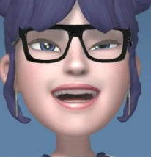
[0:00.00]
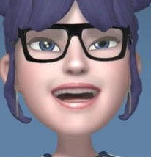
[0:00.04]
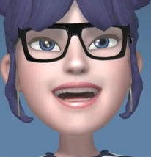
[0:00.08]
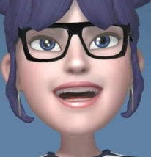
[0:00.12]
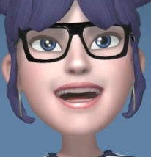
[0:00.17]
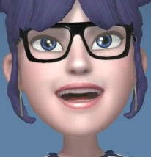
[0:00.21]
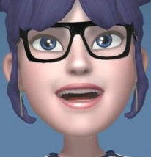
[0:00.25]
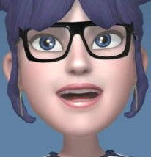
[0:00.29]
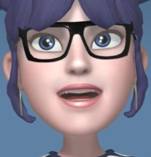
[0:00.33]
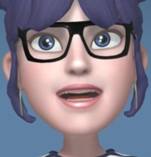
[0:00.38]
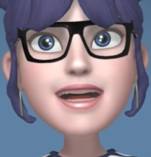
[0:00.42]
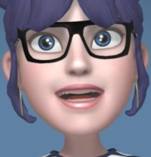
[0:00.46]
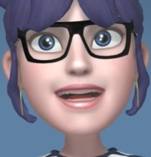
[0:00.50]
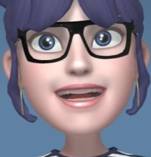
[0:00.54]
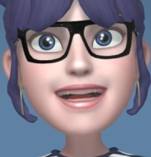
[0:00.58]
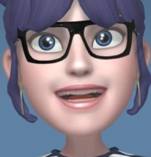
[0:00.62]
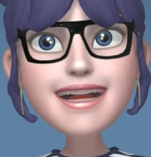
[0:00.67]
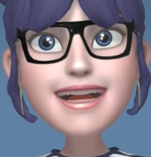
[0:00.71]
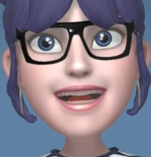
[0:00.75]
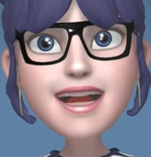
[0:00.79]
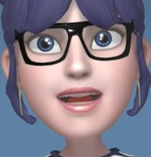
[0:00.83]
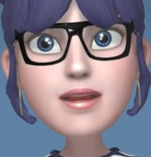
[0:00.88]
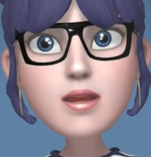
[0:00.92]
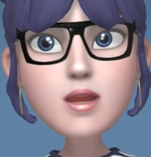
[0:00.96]

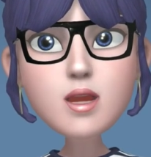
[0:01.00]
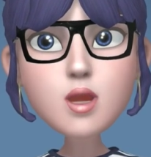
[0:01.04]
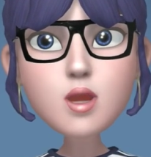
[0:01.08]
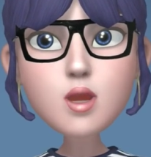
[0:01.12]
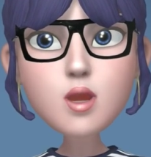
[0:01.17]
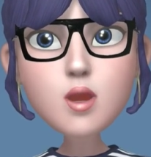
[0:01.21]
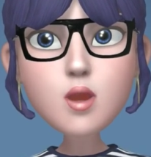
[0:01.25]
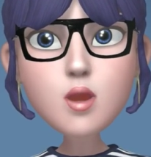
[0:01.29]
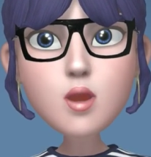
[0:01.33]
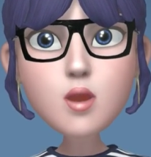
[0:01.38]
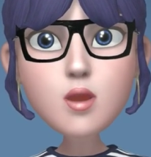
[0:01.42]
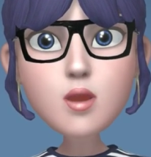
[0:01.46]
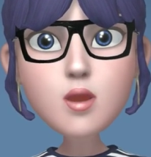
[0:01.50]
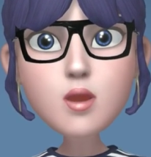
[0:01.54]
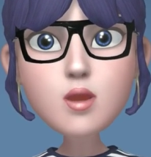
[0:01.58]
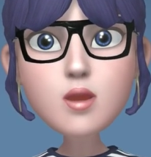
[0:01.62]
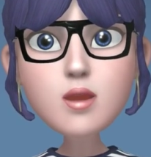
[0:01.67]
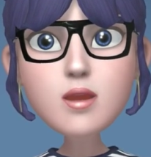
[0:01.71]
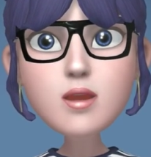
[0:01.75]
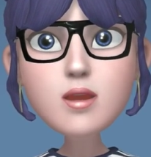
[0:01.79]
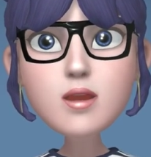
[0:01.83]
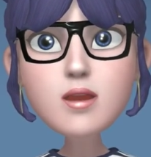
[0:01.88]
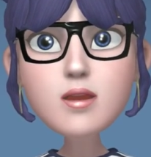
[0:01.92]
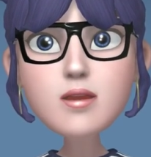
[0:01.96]

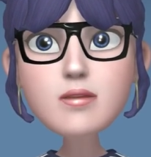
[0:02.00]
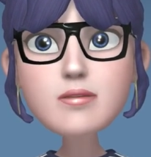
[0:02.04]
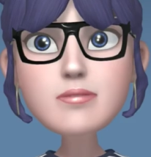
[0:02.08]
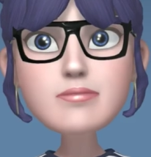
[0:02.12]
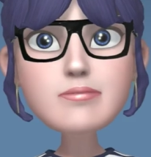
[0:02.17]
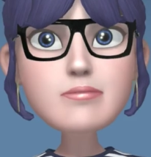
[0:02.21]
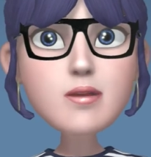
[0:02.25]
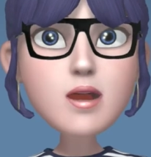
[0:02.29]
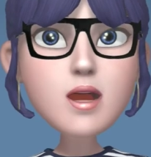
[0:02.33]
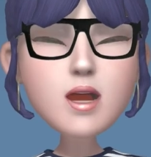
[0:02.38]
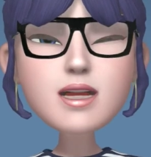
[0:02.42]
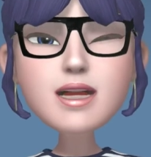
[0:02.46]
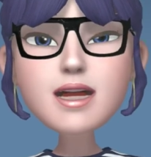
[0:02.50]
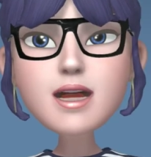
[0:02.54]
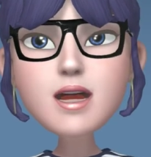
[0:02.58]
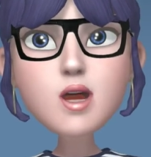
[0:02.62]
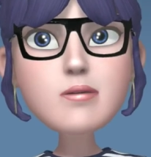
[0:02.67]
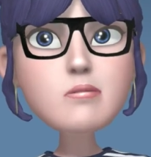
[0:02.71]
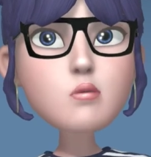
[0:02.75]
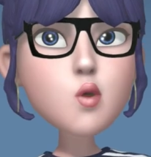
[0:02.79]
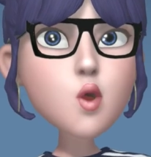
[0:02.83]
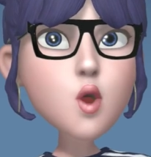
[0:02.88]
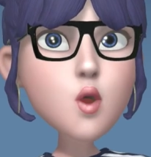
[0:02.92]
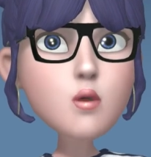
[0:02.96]

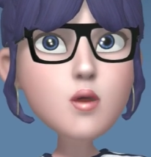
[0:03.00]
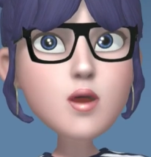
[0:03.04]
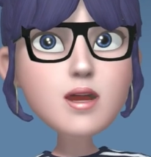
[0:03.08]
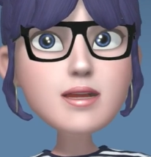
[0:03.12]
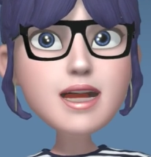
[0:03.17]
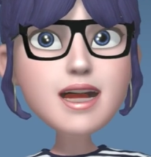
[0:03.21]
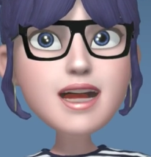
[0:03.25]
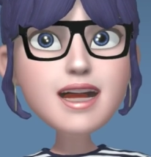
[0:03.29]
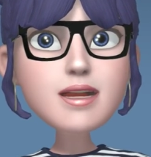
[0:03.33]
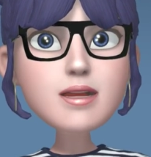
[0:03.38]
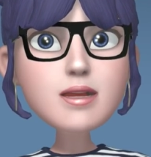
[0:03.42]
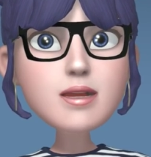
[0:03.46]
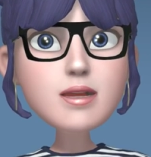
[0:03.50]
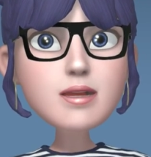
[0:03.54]
0.25.